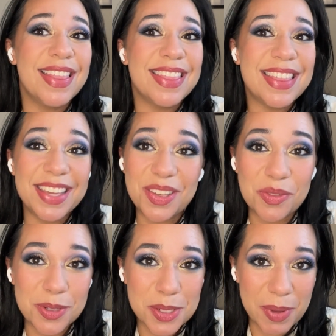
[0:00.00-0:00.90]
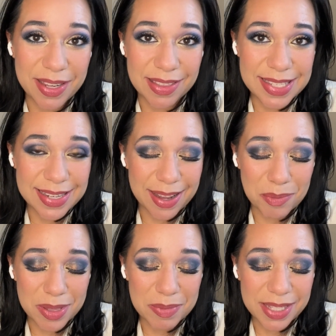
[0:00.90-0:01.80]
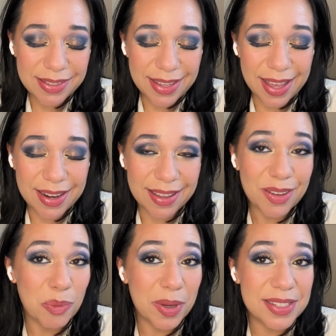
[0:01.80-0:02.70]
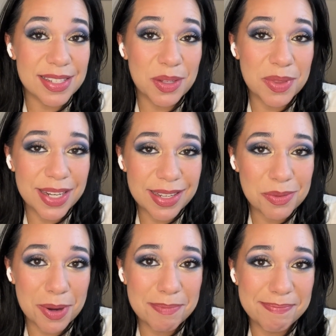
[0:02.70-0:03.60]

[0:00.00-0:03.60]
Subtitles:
thank you for spending this time with me, and I hope I'll see you in the next one.